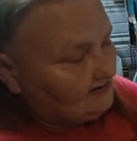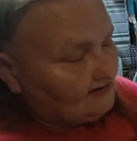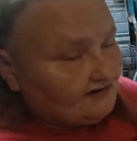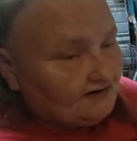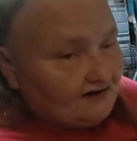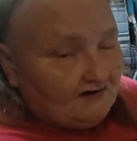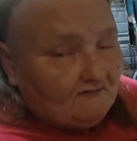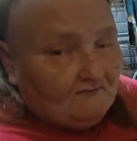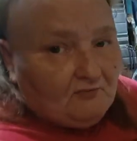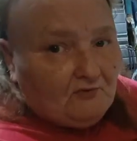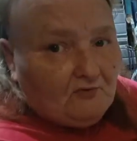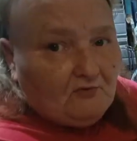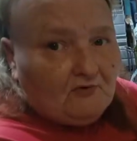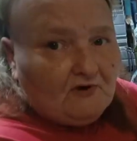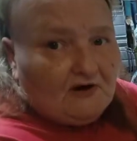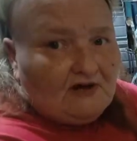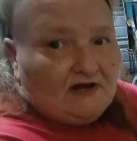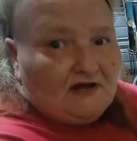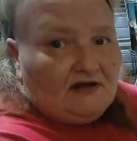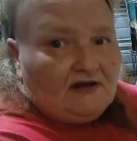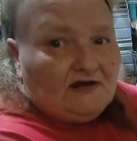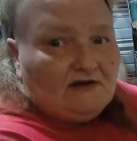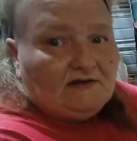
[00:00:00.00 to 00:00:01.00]
Simple,
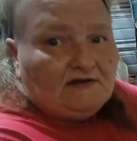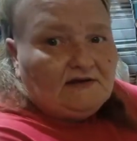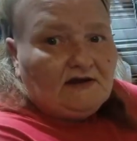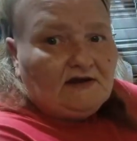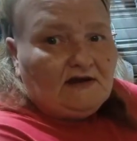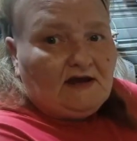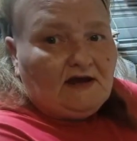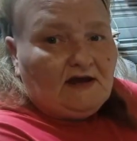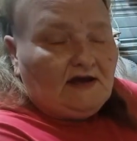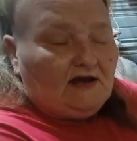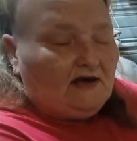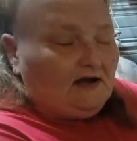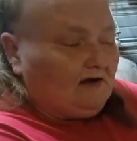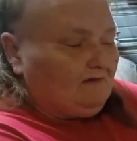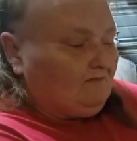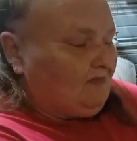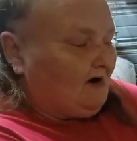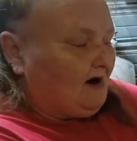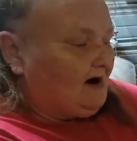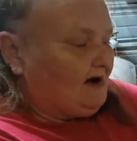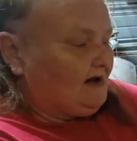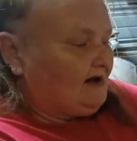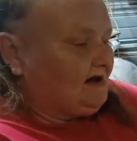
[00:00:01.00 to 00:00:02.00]
easy,
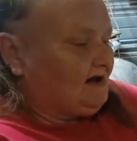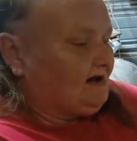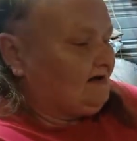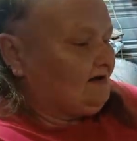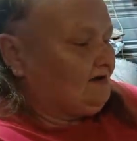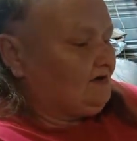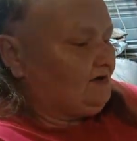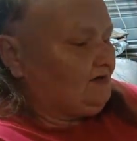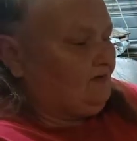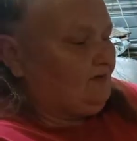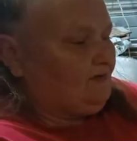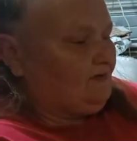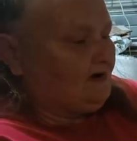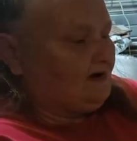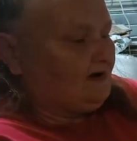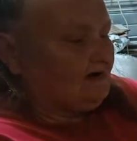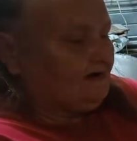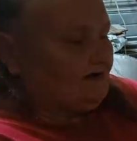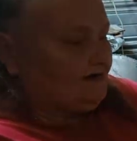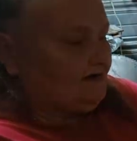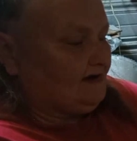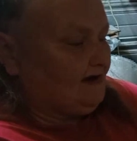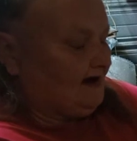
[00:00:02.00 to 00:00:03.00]
anybody can do
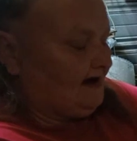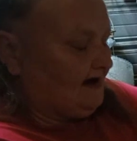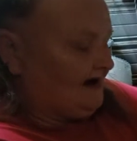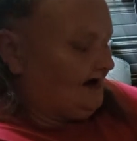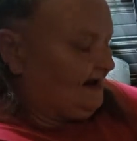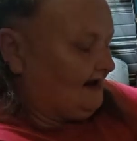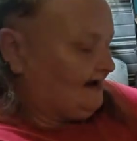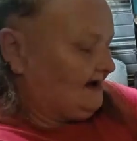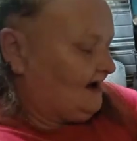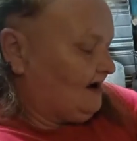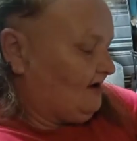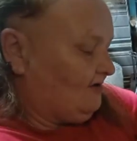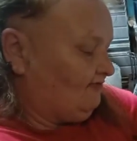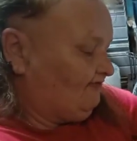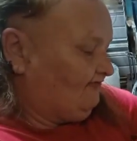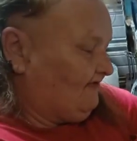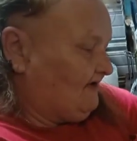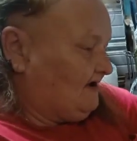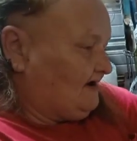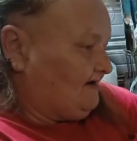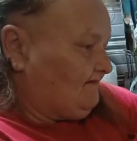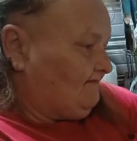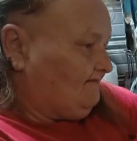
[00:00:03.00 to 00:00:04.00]
this. And I can
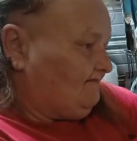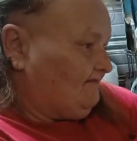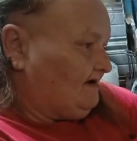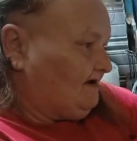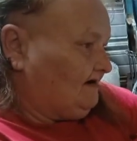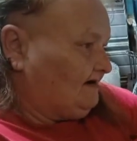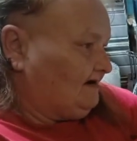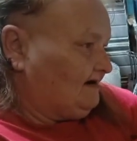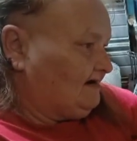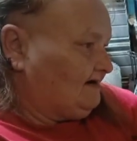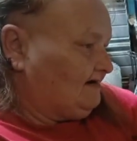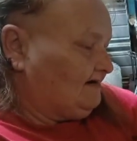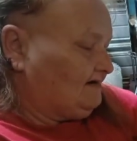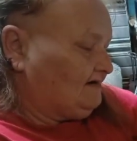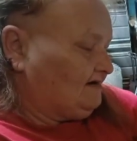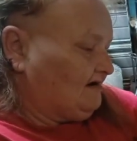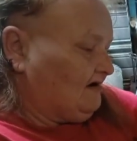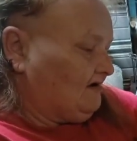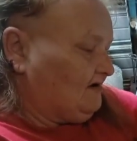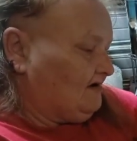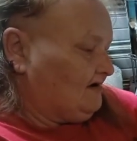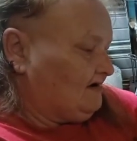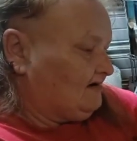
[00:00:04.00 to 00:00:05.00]
already feel it
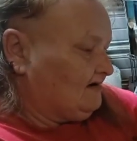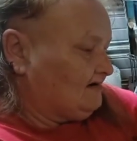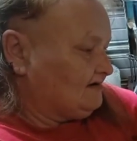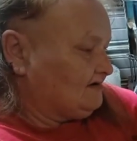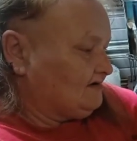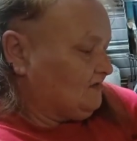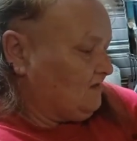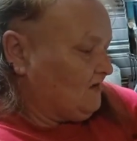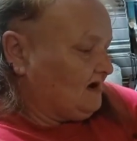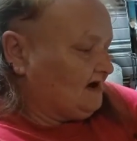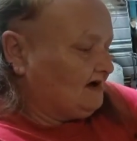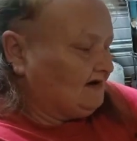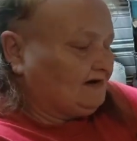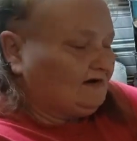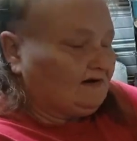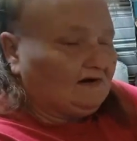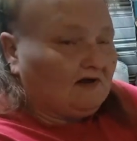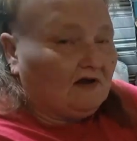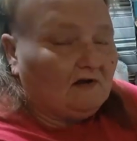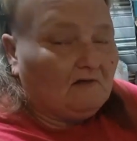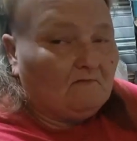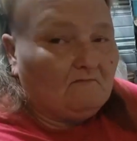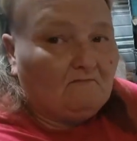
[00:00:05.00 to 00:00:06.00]
starting to sweat
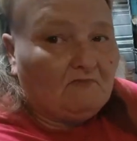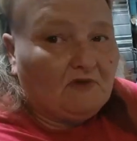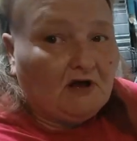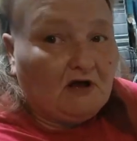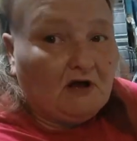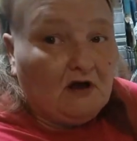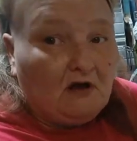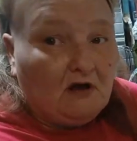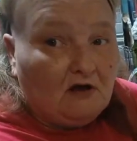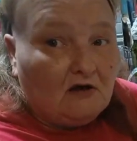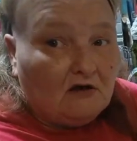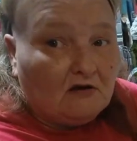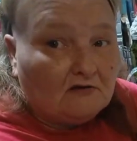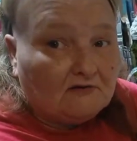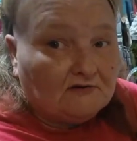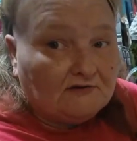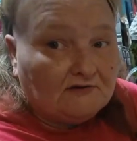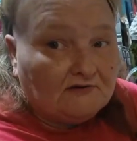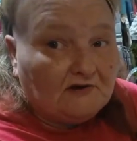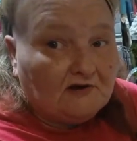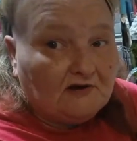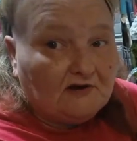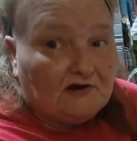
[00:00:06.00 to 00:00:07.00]
some
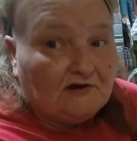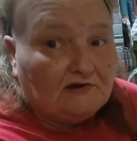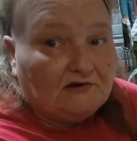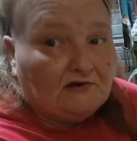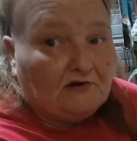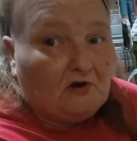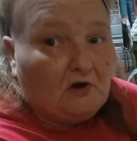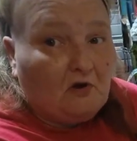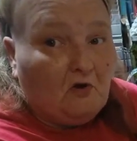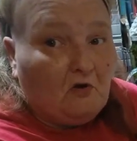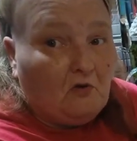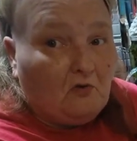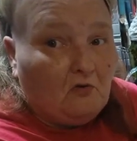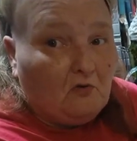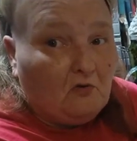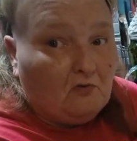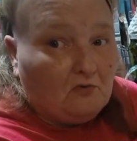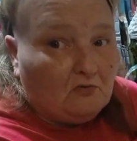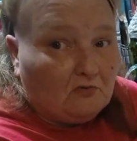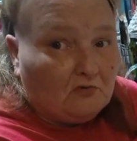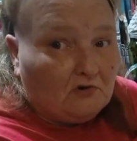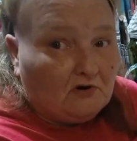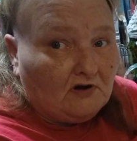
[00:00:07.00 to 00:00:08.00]
because it's
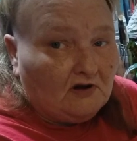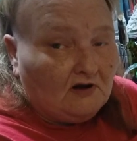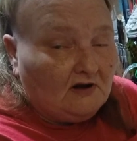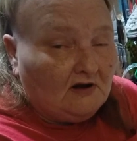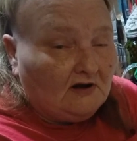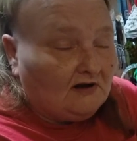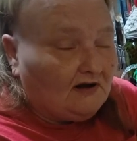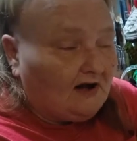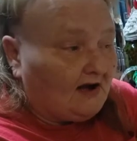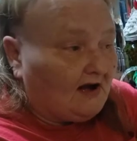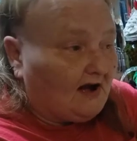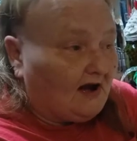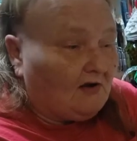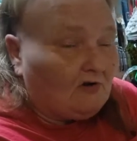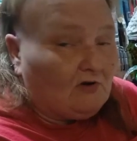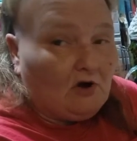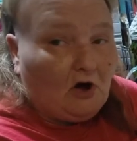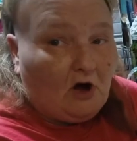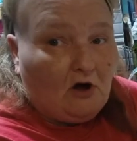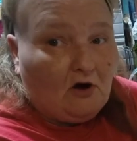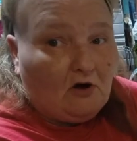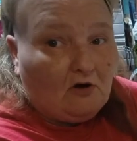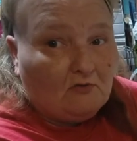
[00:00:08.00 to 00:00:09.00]
cold. That
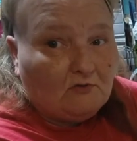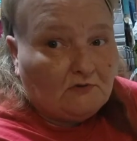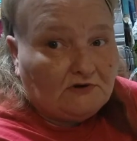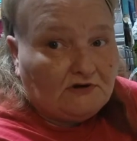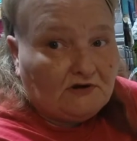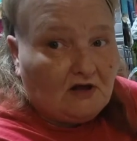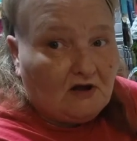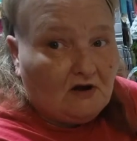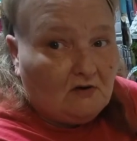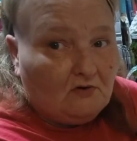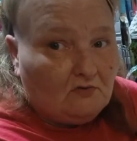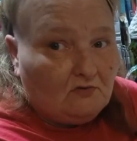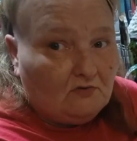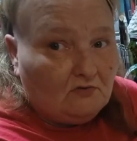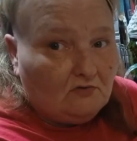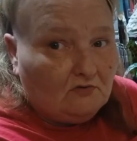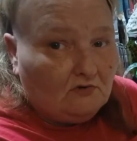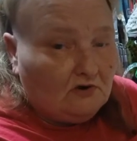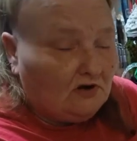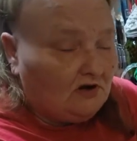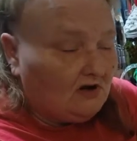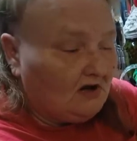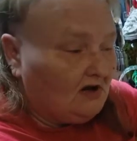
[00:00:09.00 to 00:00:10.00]
alcohol was
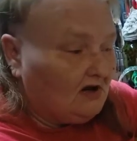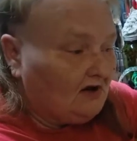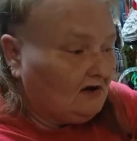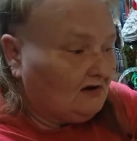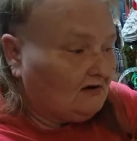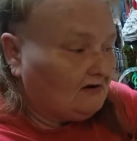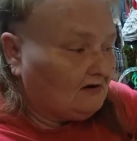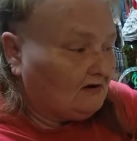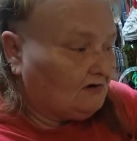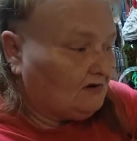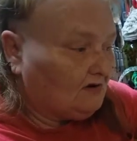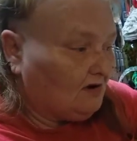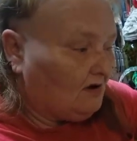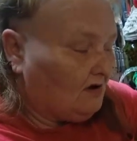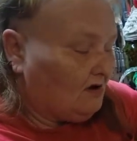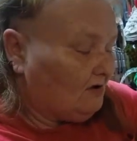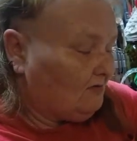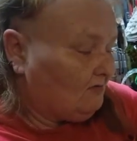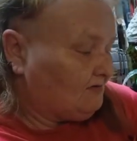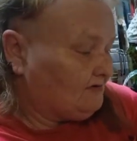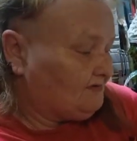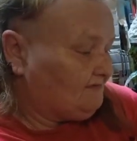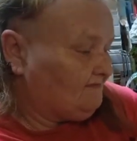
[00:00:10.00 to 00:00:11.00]
cold. The
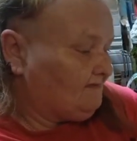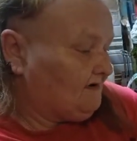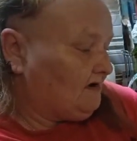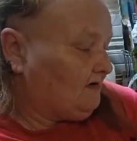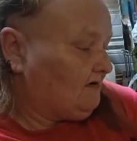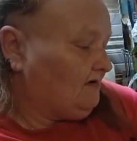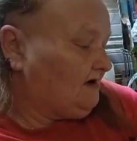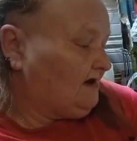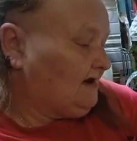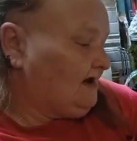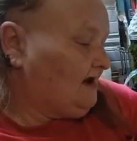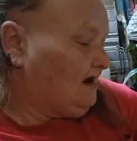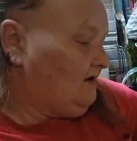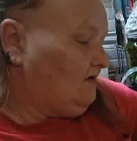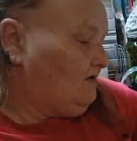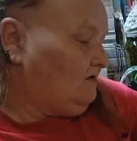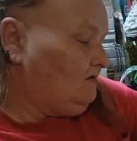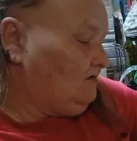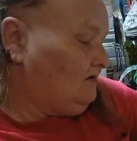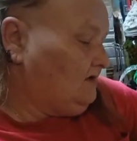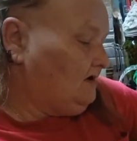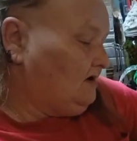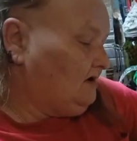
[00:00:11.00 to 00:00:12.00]
jar was fairly
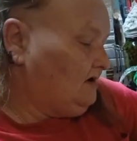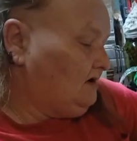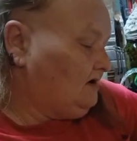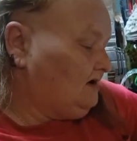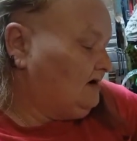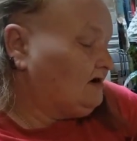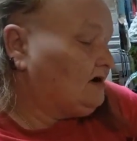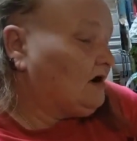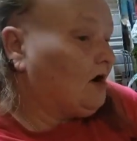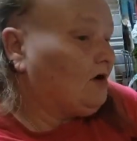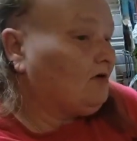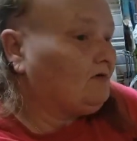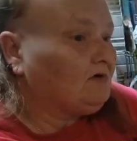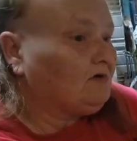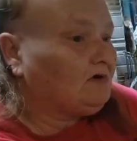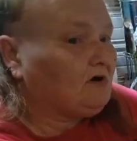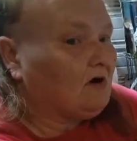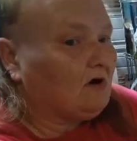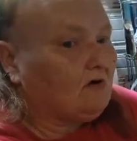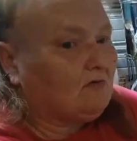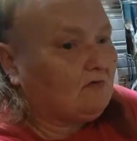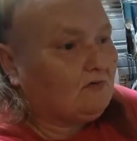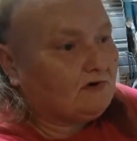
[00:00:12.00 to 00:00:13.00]
cold. No, the
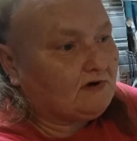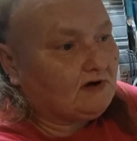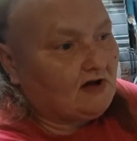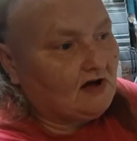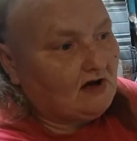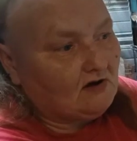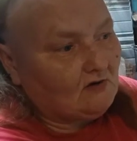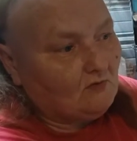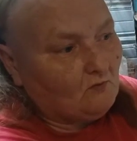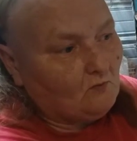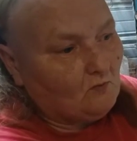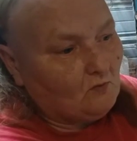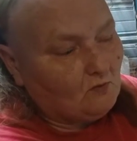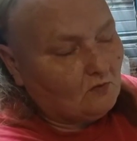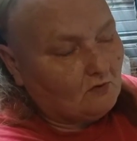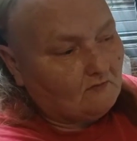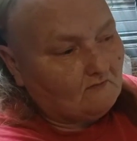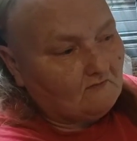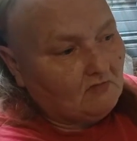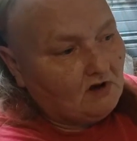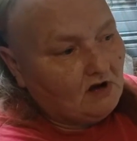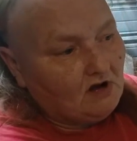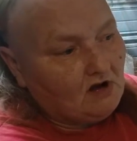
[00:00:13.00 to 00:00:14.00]
jar was kind of
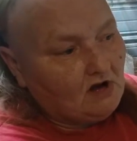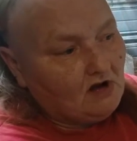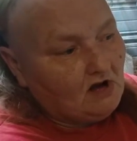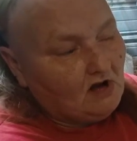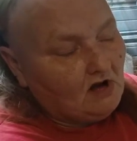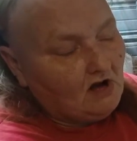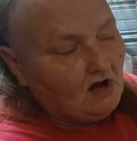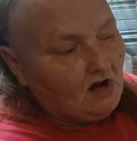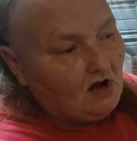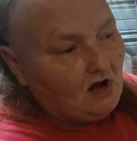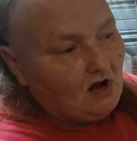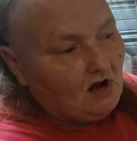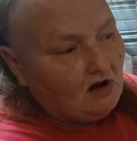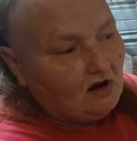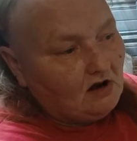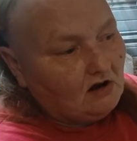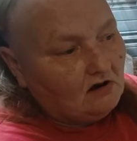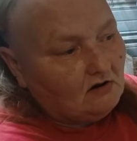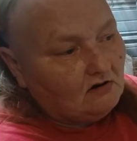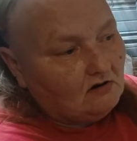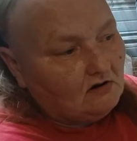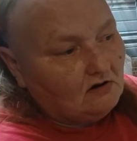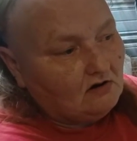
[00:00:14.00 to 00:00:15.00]
warm.
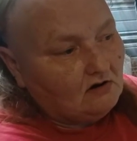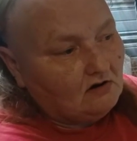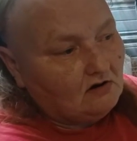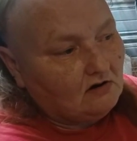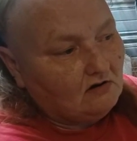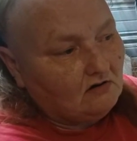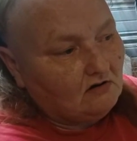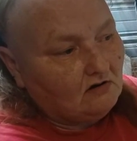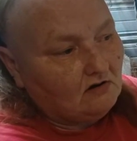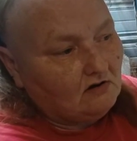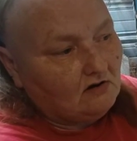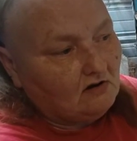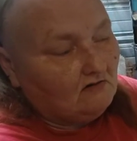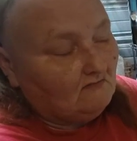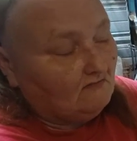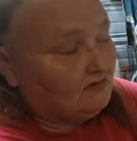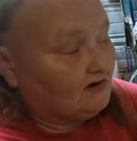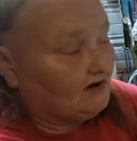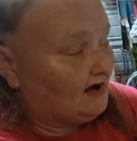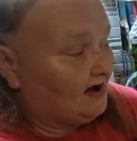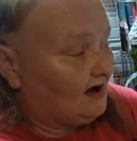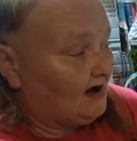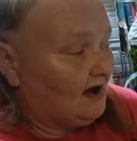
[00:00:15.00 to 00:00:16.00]

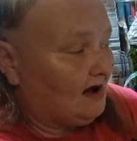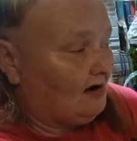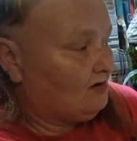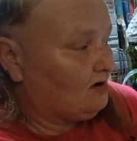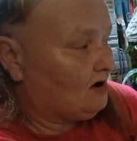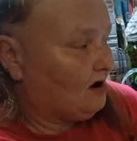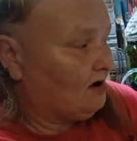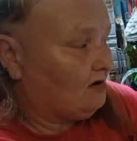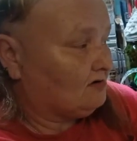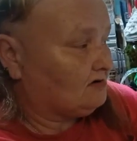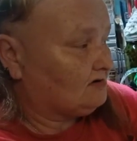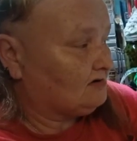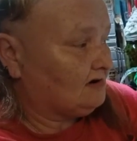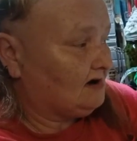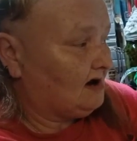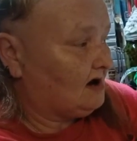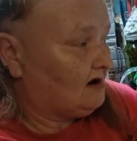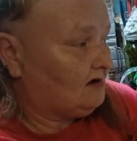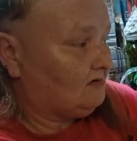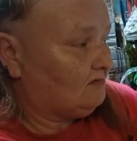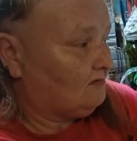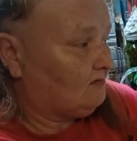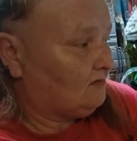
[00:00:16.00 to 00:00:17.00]
But that alcohol's
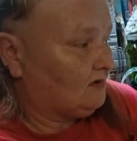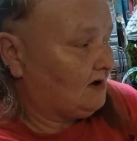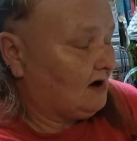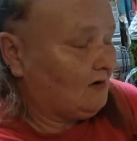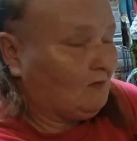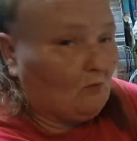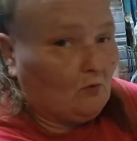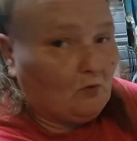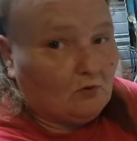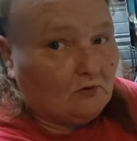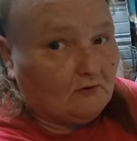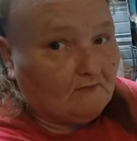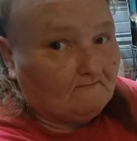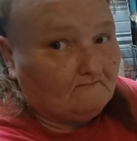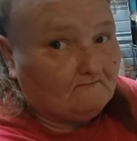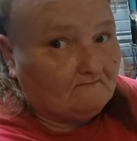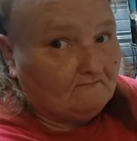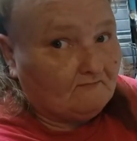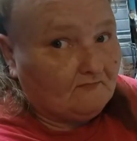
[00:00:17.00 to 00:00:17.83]
not warm.